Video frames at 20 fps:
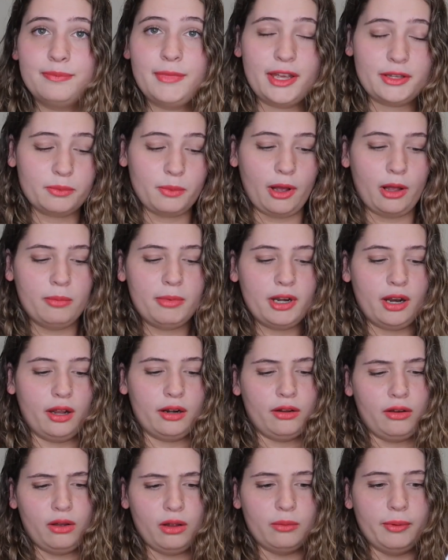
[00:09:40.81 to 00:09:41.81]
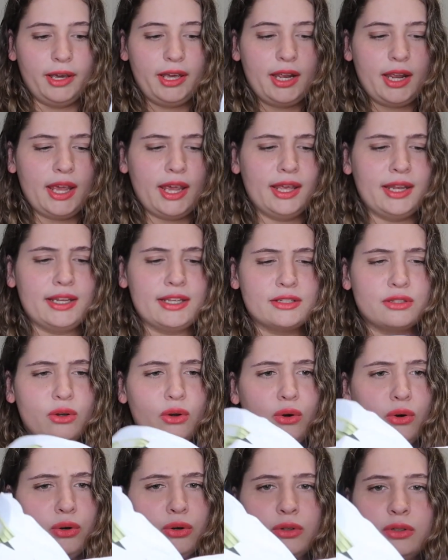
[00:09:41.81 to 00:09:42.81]
as well, but not all white. It is,
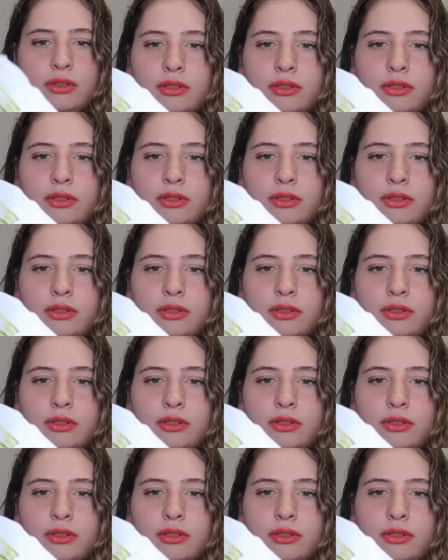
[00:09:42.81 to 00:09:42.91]
oh,